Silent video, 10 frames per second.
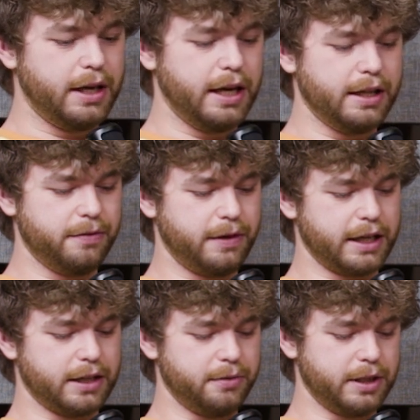And the
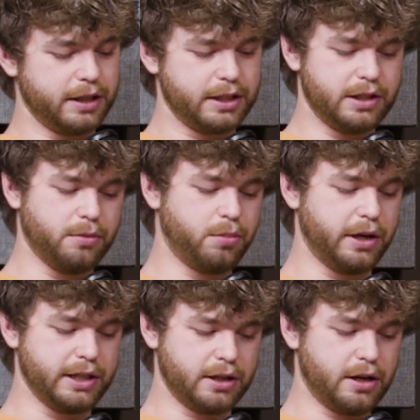fact that we can still
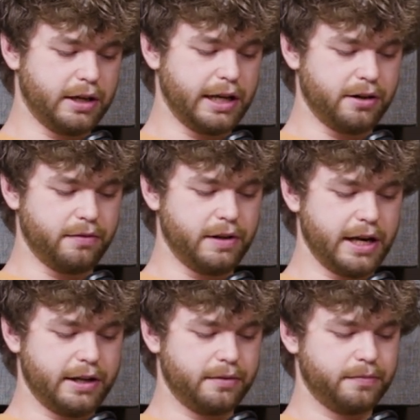praise God out of
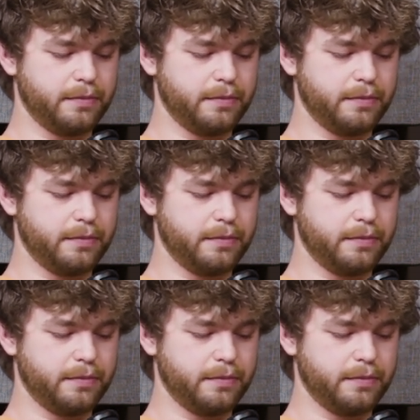that.